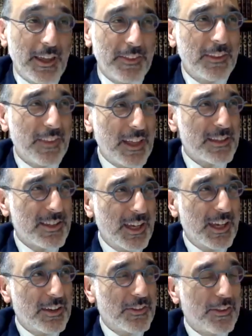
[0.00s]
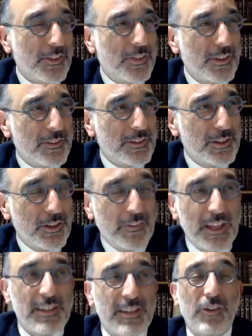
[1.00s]
think that's
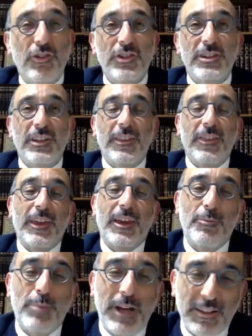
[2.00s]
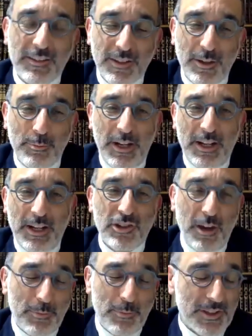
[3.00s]
that's the interesting thing about
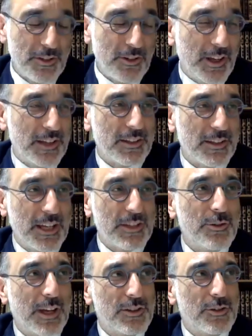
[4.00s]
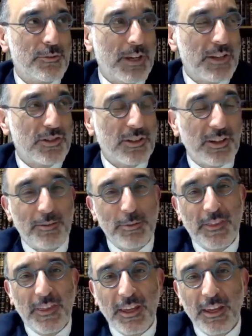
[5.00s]
Shabbos. As you mentioned it, I've
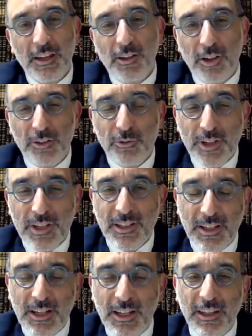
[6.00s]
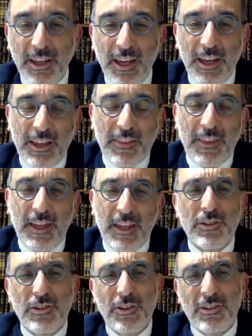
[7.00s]
been thinking a lot recently that in
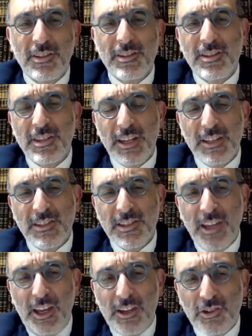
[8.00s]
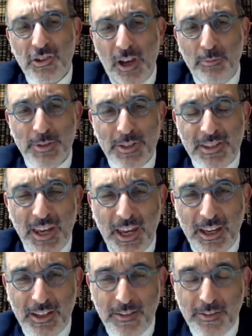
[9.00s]
a certain sense, Shabbos,
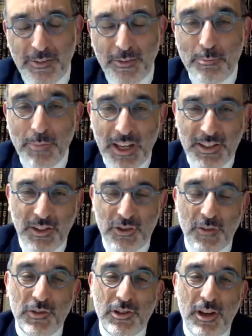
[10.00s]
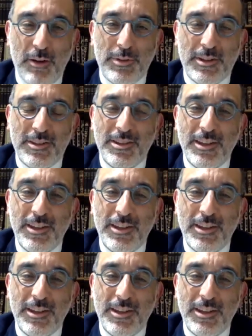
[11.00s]
the message of Shabbos